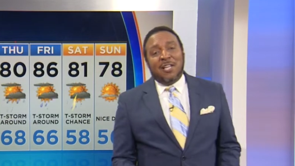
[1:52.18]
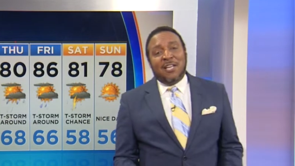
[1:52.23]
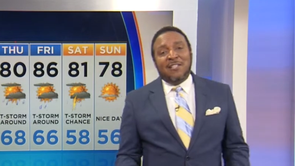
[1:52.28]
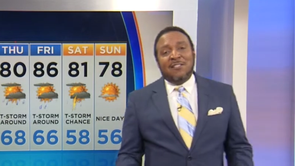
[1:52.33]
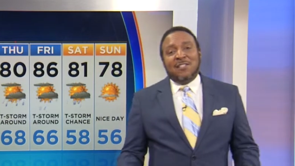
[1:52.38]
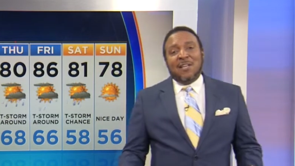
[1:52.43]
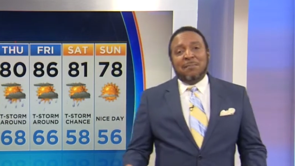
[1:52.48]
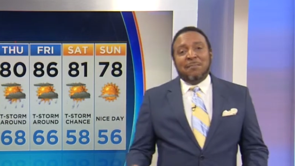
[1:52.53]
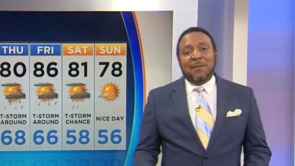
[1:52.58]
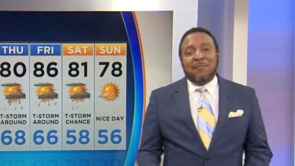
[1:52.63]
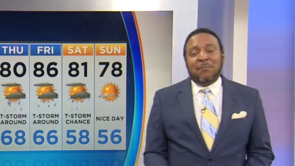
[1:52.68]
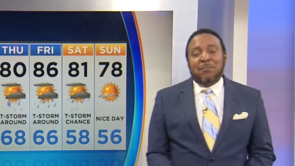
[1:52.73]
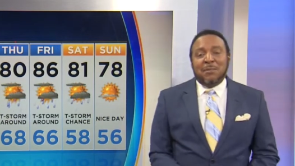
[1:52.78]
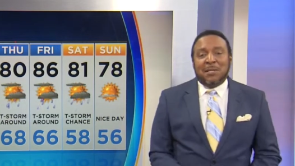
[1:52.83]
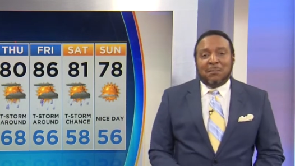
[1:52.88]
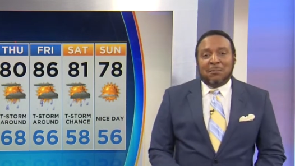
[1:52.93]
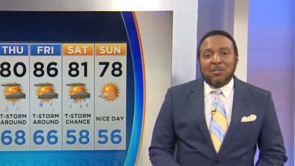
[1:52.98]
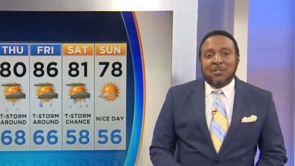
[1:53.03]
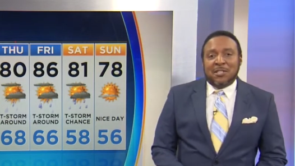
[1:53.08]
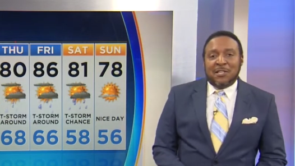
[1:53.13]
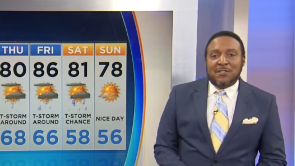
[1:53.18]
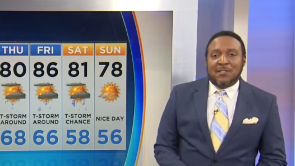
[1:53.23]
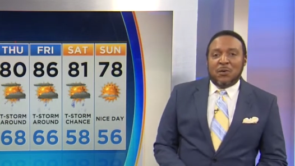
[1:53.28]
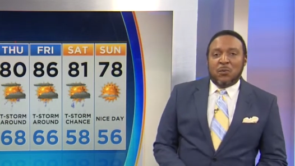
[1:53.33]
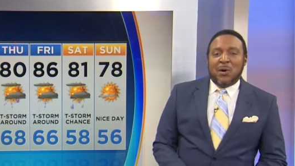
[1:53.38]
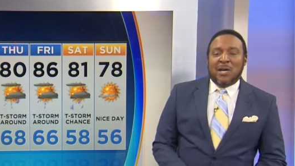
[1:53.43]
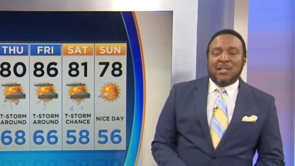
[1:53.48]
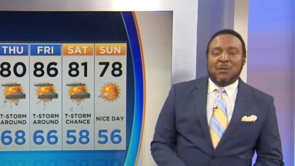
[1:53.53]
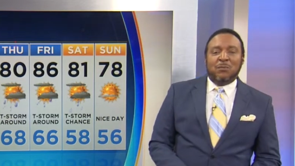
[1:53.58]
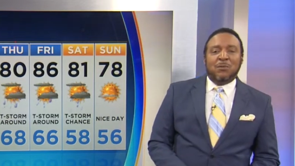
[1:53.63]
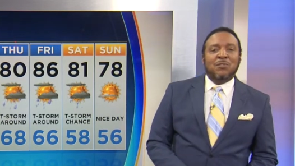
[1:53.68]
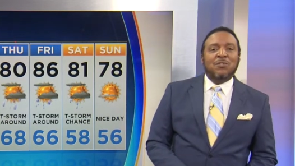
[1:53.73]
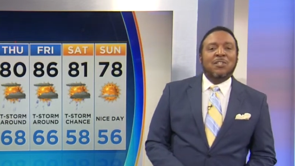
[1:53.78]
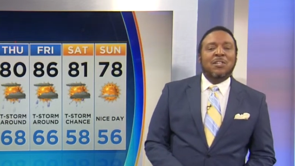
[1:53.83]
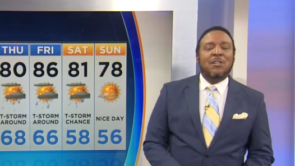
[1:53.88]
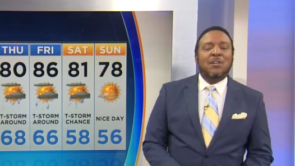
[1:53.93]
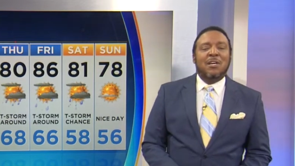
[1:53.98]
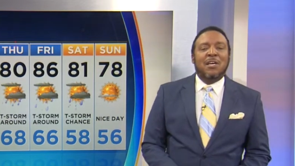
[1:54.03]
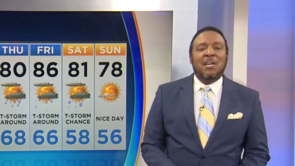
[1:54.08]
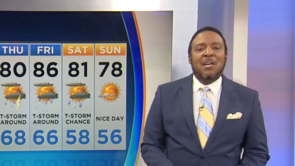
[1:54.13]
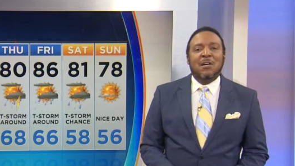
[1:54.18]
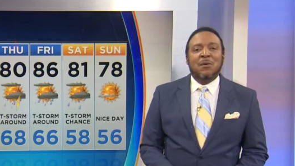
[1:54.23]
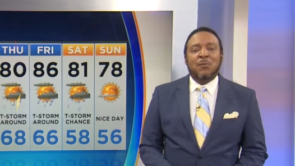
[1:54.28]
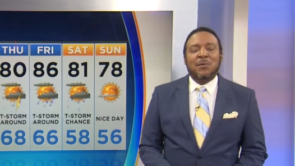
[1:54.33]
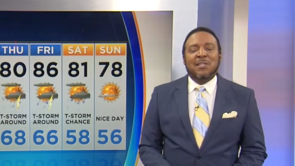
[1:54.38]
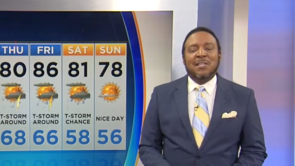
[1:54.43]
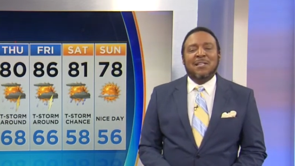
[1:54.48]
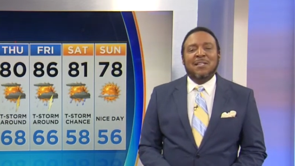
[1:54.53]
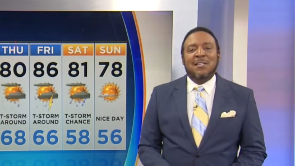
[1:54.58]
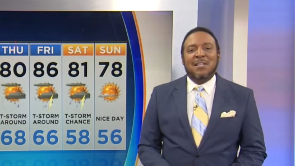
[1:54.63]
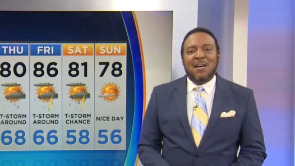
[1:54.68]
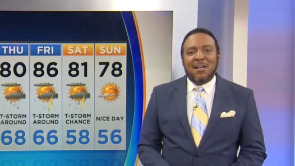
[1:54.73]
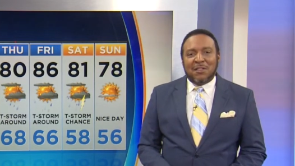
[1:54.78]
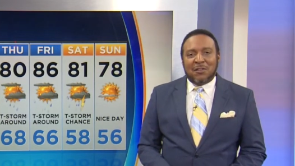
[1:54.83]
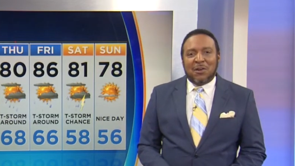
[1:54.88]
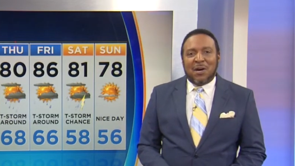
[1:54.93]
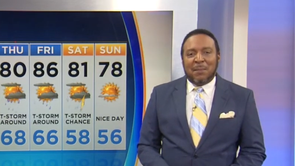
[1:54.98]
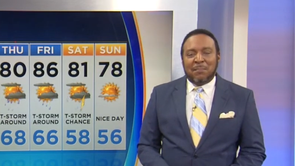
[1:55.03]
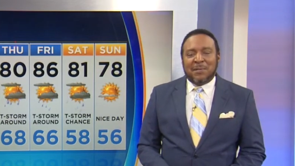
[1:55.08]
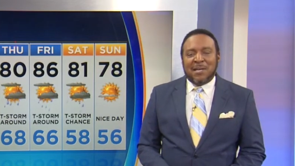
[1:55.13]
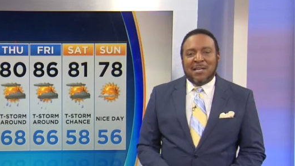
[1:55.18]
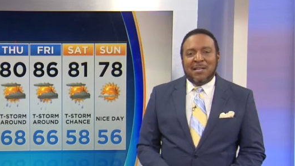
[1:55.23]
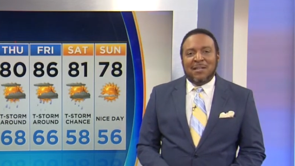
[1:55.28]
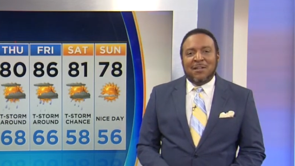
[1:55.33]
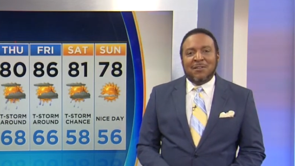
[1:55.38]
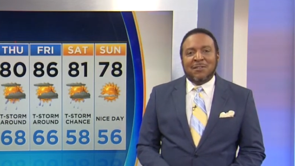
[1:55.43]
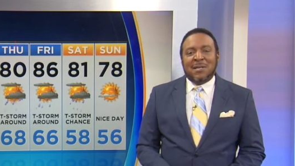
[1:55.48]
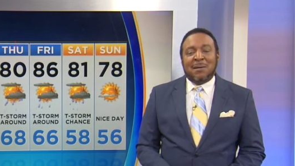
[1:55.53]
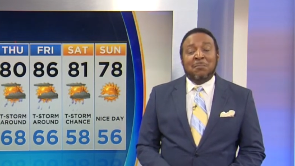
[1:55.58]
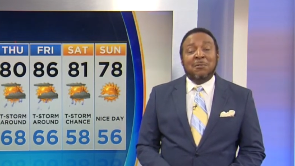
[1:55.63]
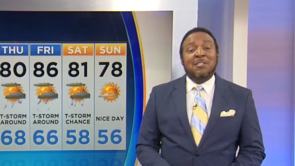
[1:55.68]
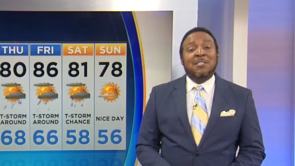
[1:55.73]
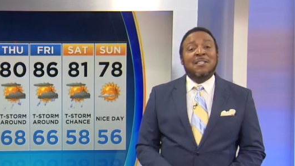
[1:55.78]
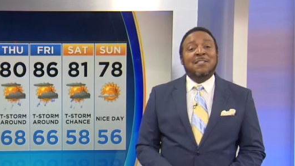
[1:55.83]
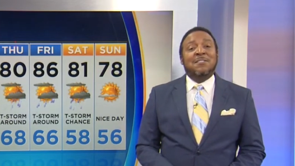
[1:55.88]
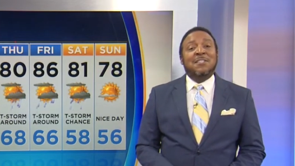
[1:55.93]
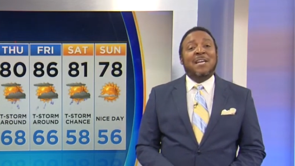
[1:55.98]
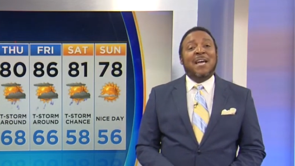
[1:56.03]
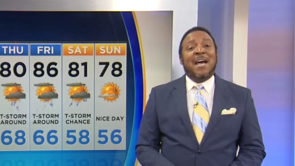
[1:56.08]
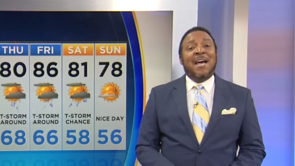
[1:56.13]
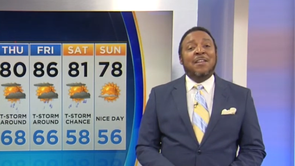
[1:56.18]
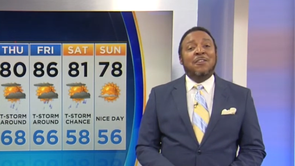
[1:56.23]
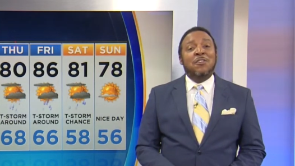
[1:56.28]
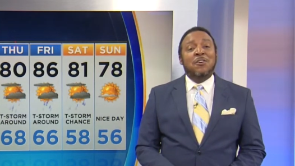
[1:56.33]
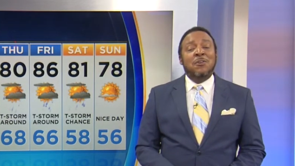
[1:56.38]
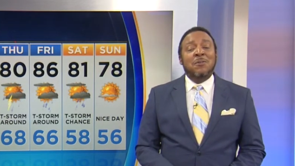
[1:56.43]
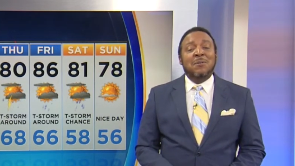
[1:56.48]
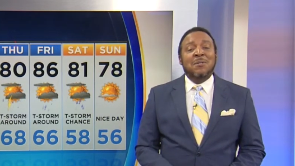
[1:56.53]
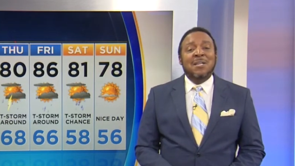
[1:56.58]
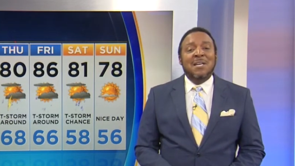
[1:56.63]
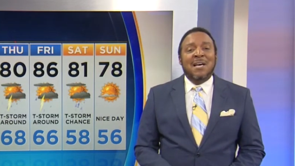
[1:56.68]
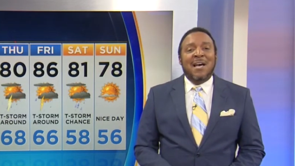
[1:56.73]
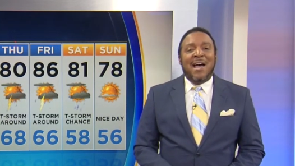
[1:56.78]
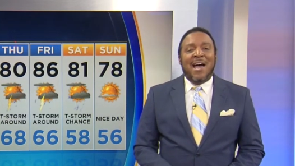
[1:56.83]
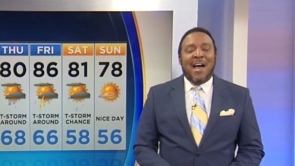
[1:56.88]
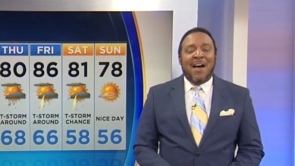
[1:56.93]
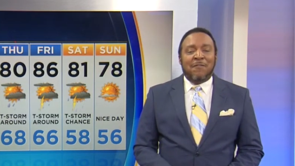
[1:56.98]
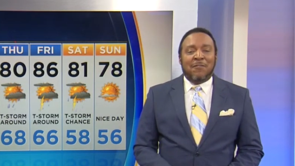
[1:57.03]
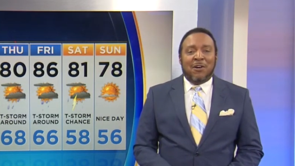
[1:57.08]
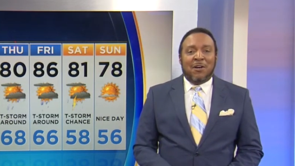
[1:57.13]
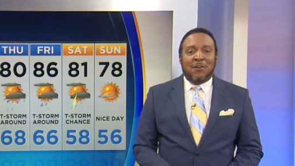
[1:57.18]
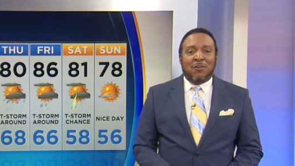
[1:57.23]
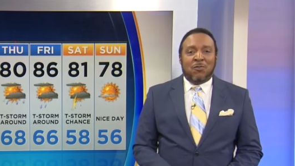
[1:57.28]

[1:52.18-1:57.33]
latest update from WJZ Weather. We'll see you here with another update near WJZ at noon. Have a